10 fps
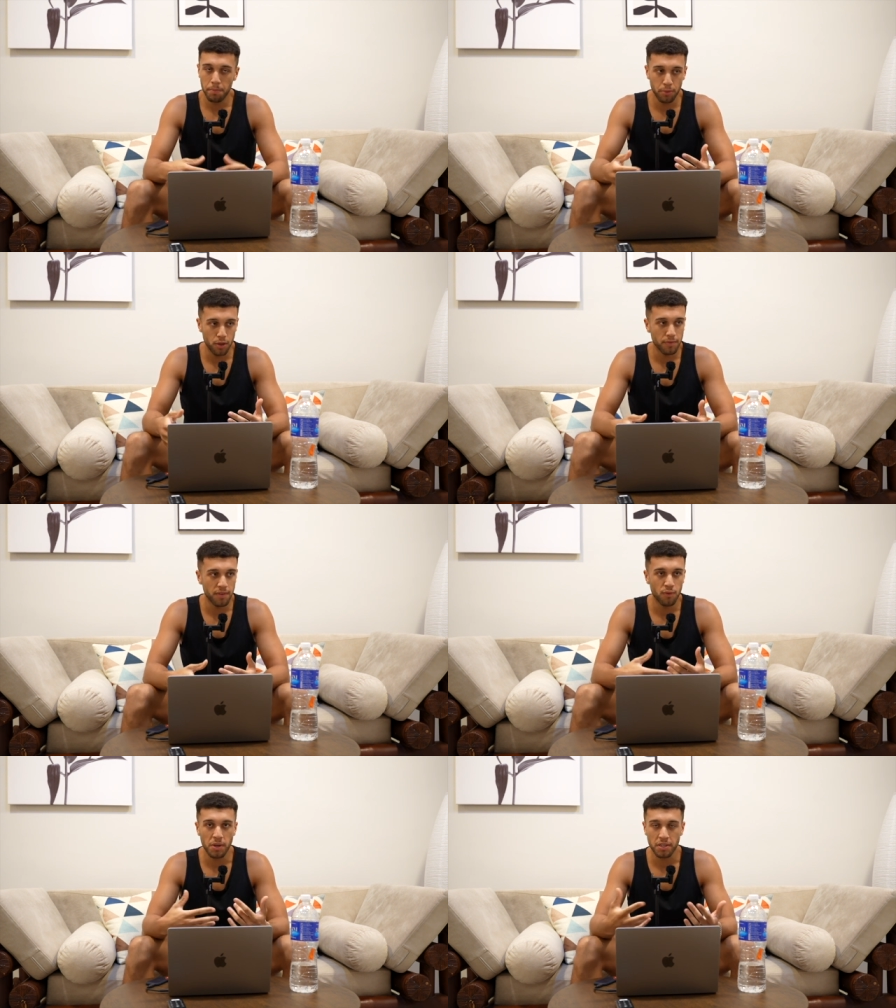But
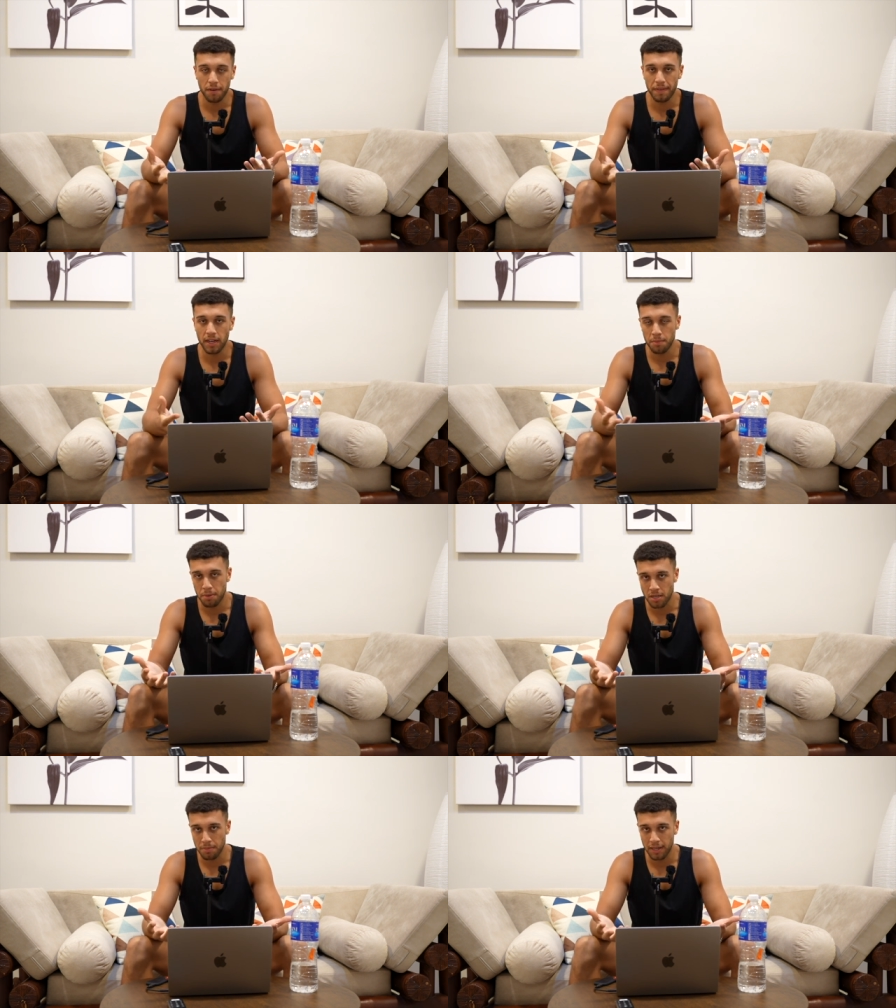you've always got to think of the
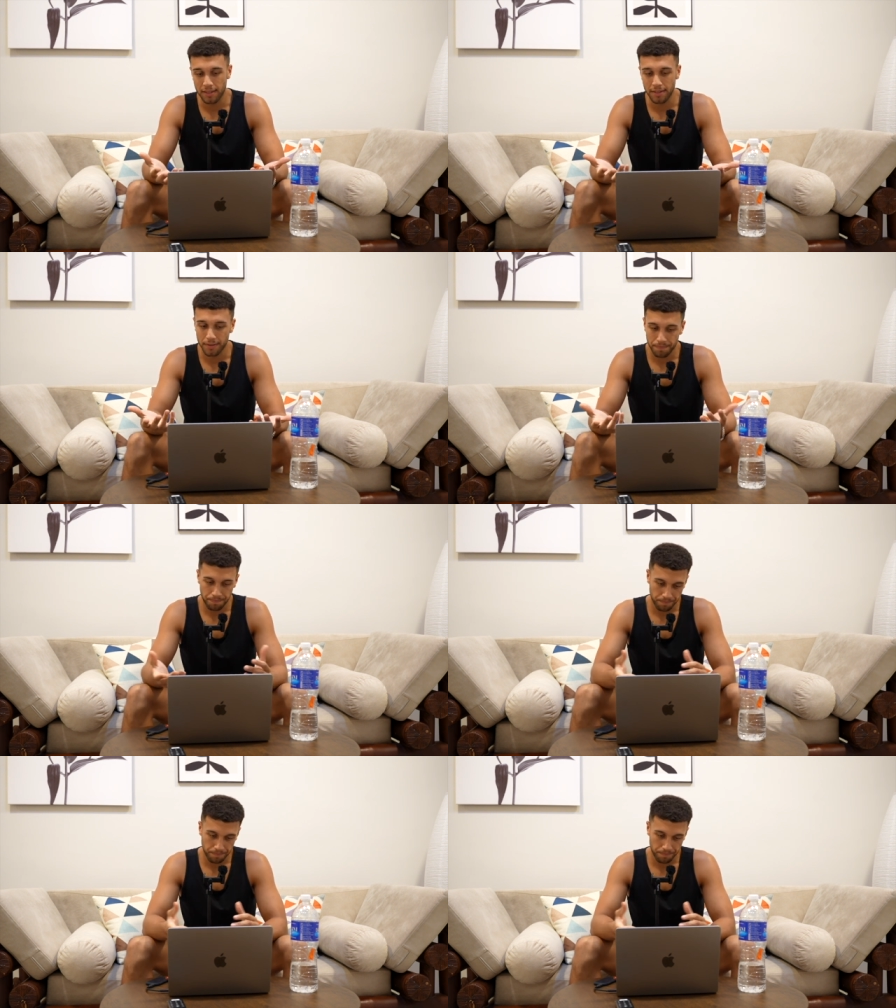possibilities.